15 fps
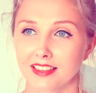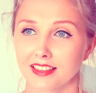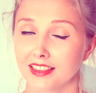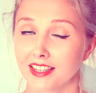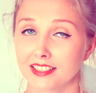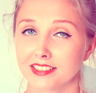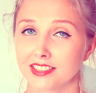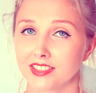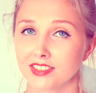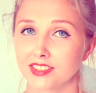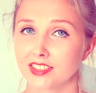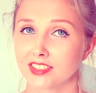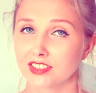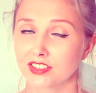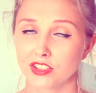that there
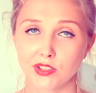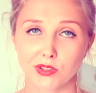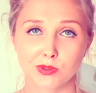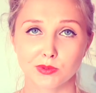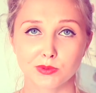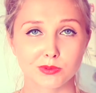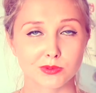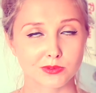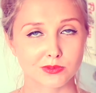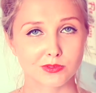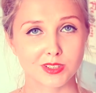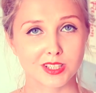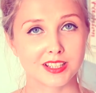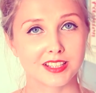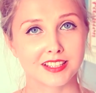is no
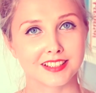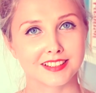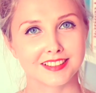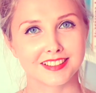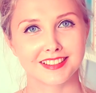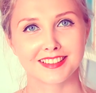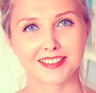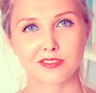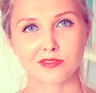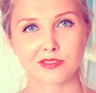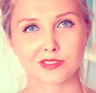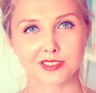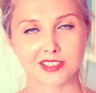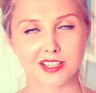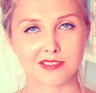really need
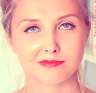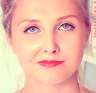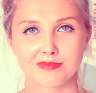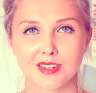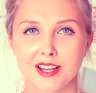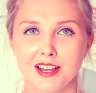for some